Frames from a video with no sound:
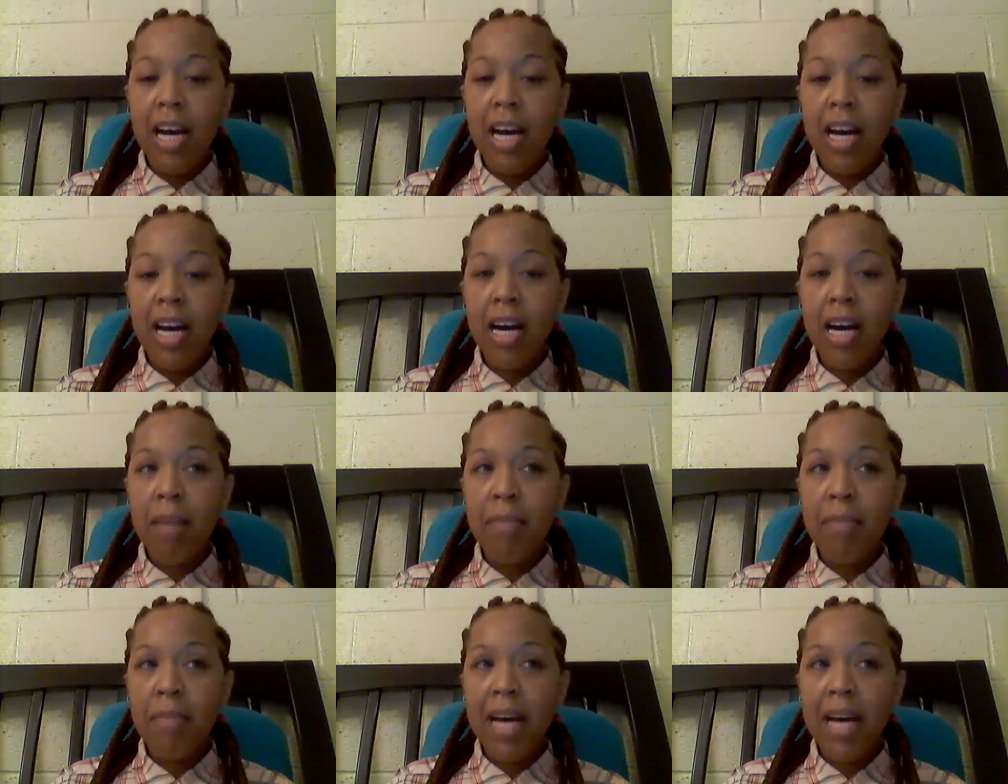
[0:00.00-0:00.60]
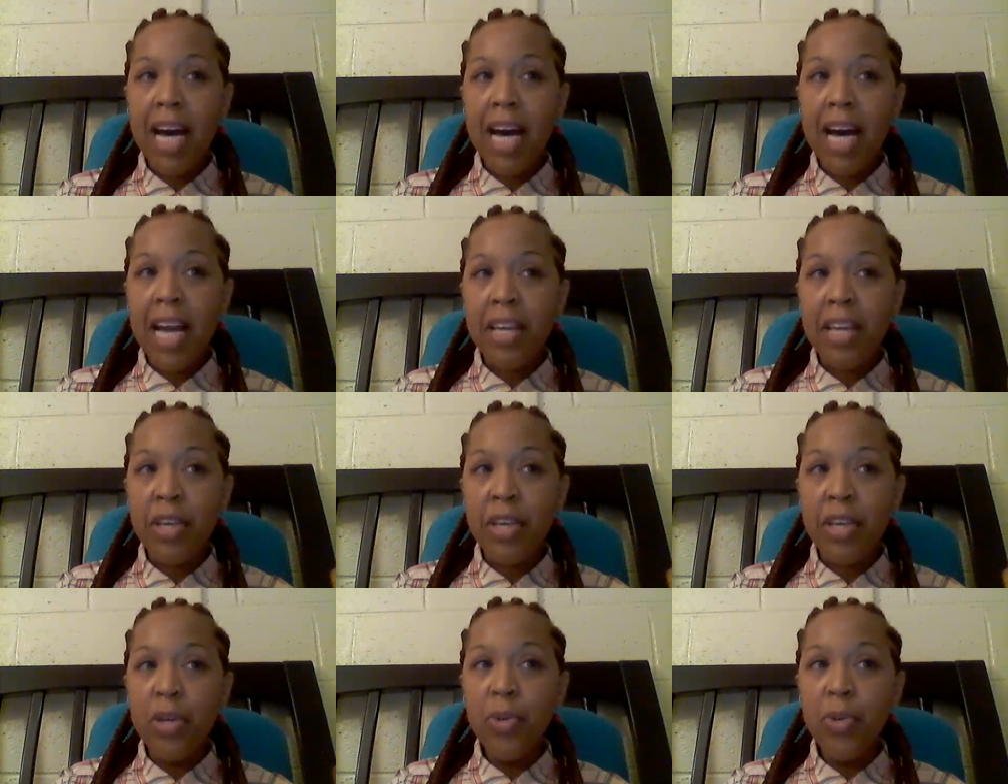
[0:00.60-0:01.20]

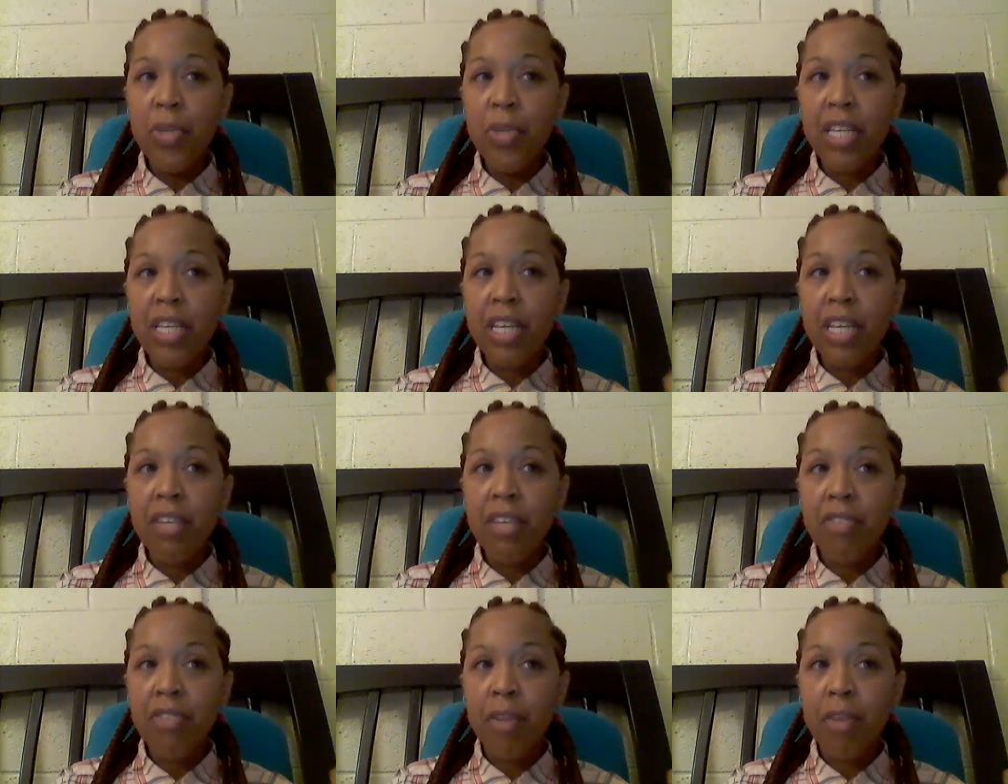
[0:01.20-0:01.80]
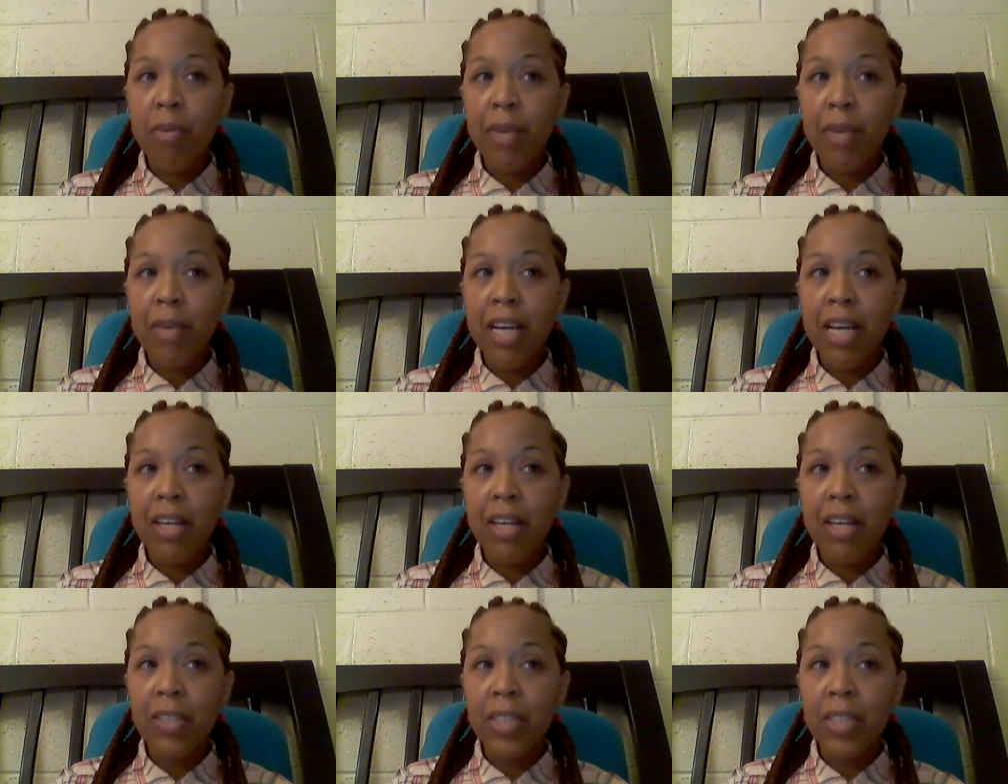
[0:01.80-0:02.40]
I used it from
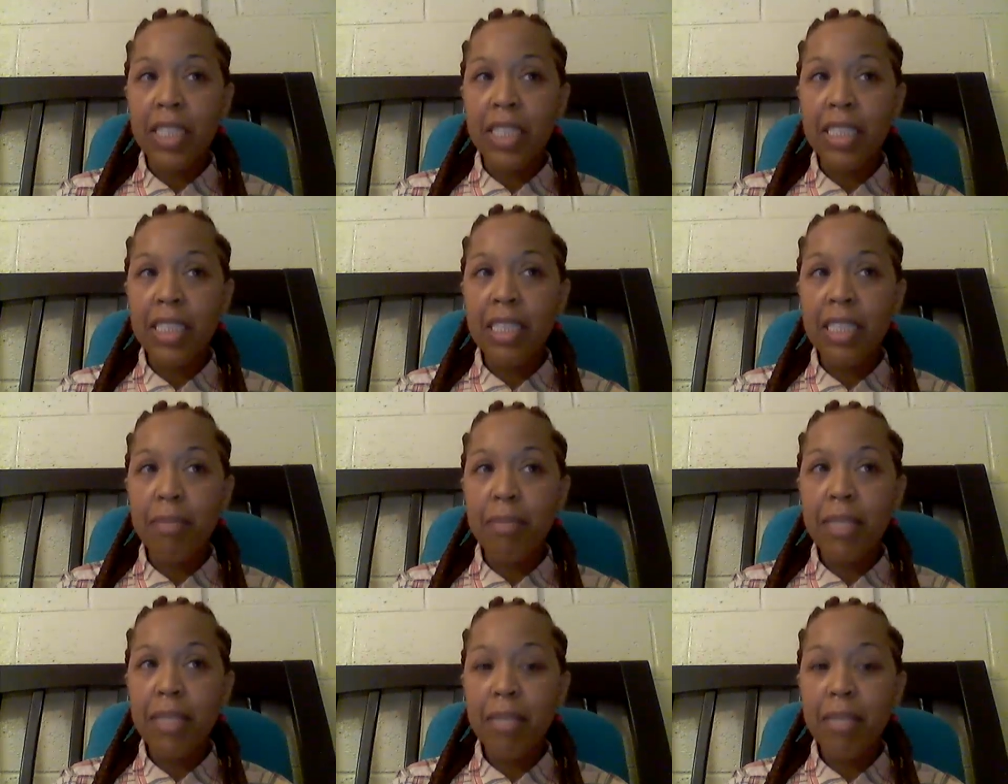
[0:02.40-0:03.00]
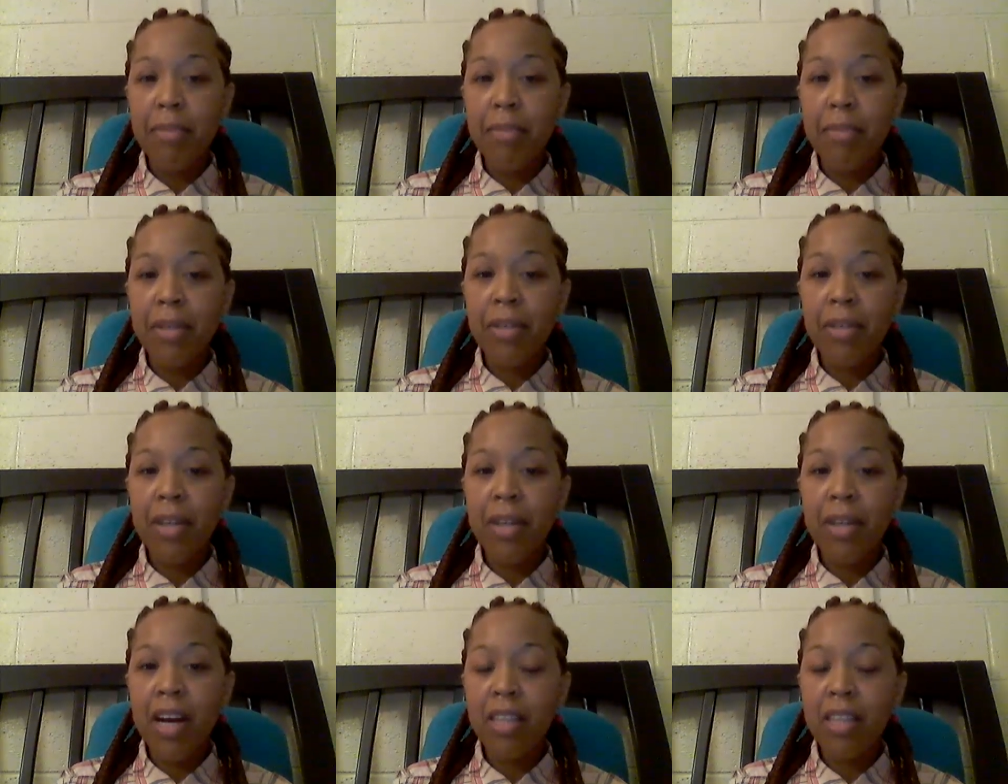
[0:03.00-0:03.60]
around
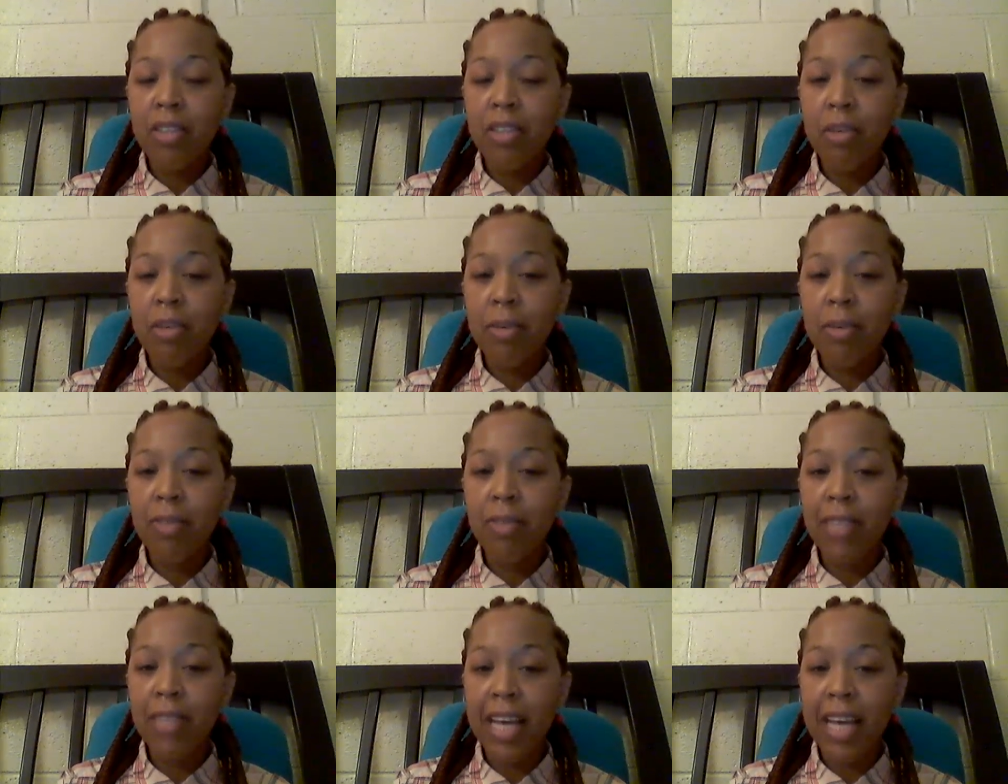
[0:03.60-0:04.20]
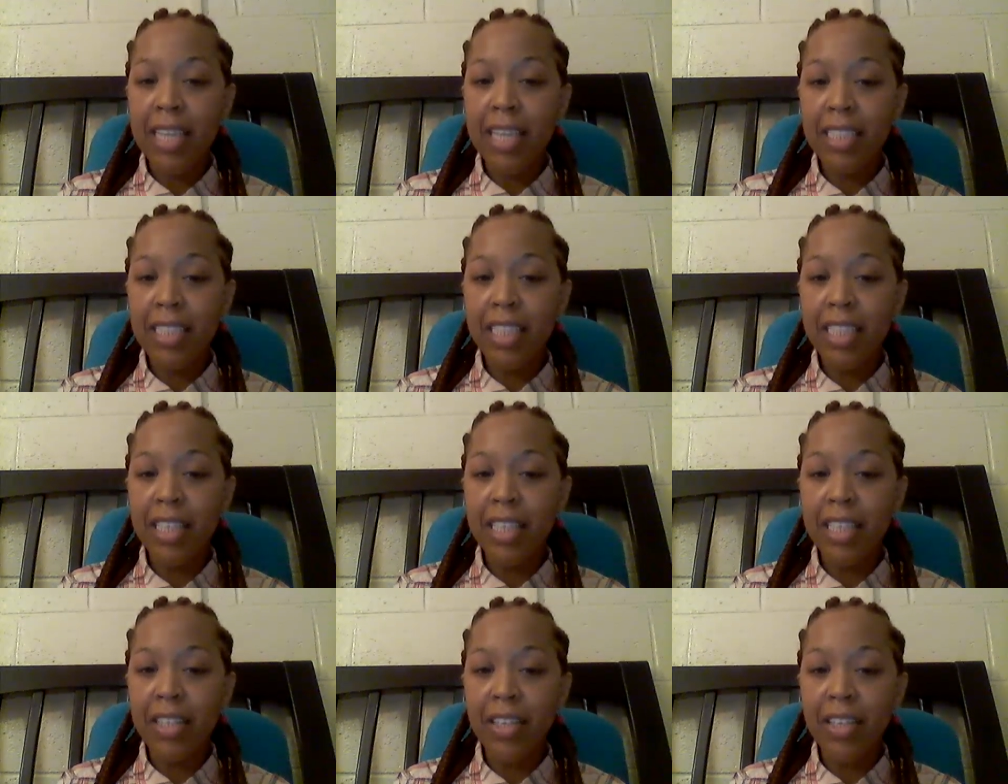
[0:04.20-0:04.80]
September, October of last
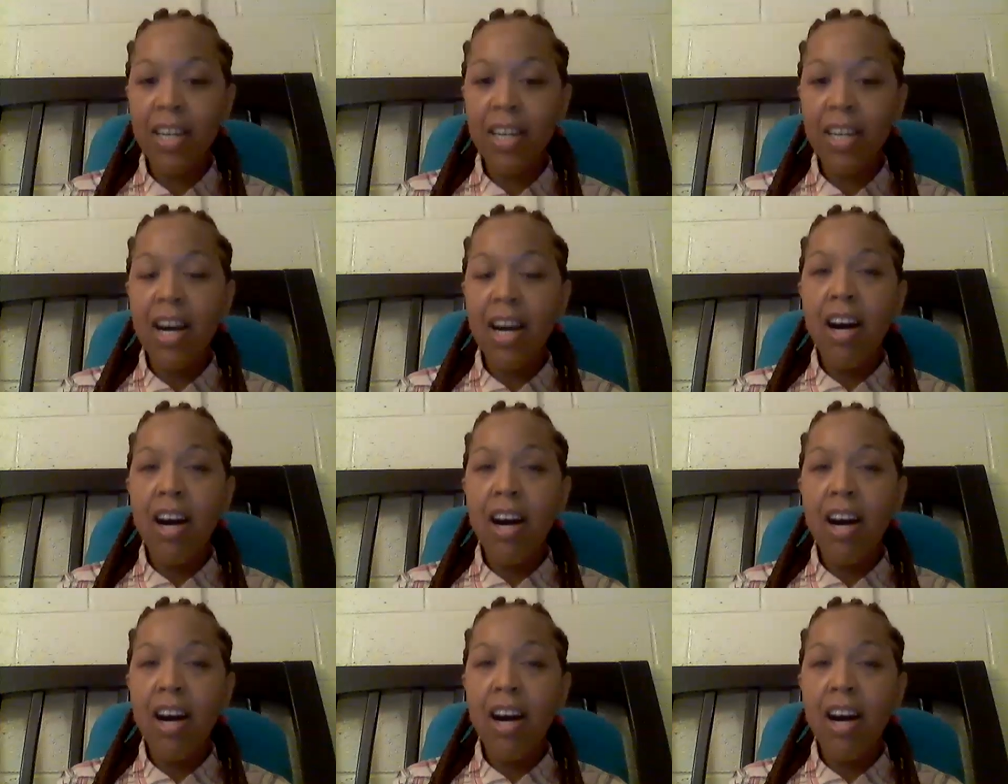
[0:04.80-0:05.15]
year,